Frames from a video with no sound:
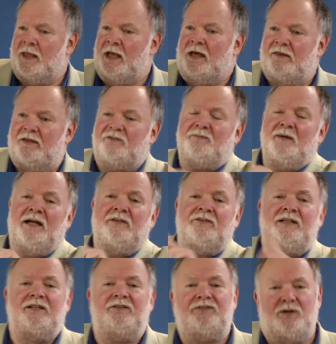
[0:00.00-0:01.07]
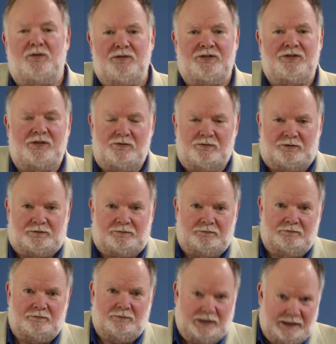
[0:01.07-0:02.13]
This magazine is sold to children
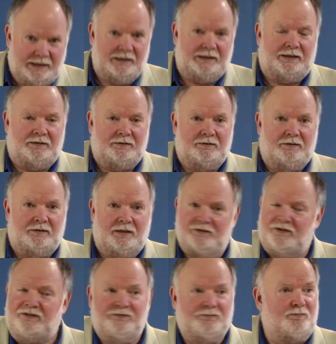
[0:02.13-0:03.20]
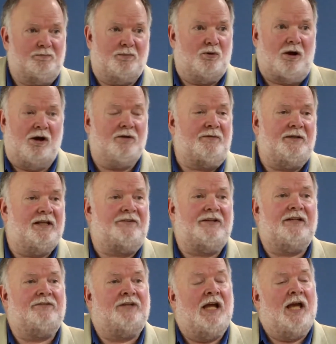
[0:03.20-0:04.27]
legally. This has pornography, this
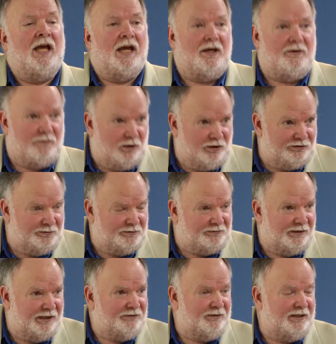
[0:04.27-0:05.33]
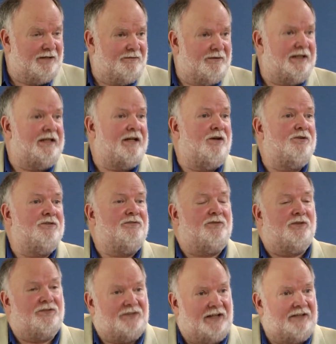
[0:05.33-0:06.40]
has advertisements for X rated videos,
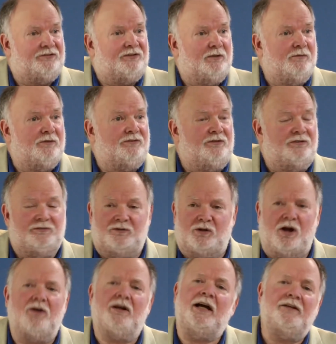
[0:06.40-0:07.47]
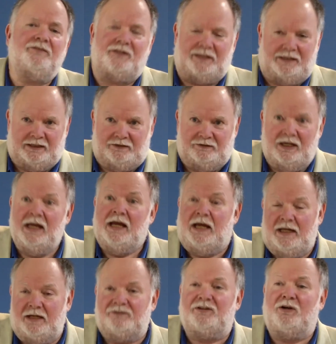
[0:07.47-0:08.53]
for sex services, for all kinds of things.
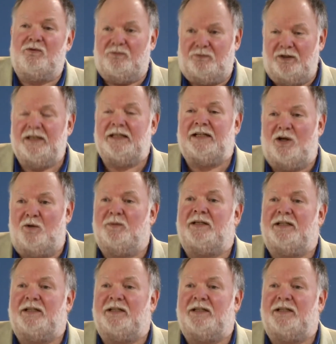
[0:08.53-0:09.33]
And it's sold freely and openly